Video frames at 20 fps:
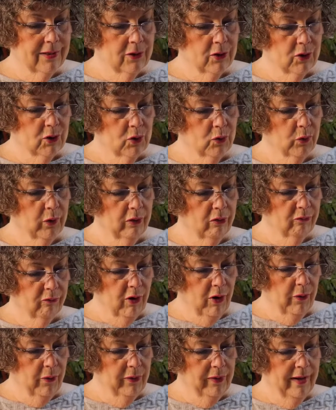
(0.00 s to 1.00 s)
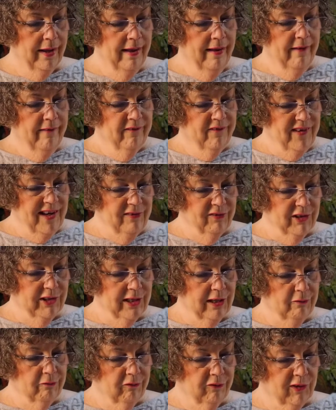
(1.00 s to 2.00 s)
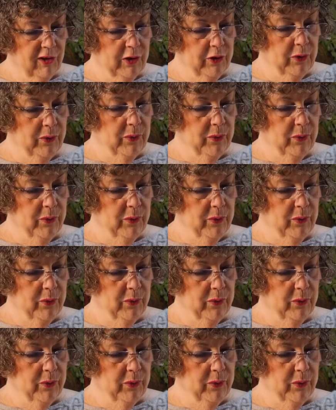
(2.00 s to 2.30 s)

sore throat, fevers and flu,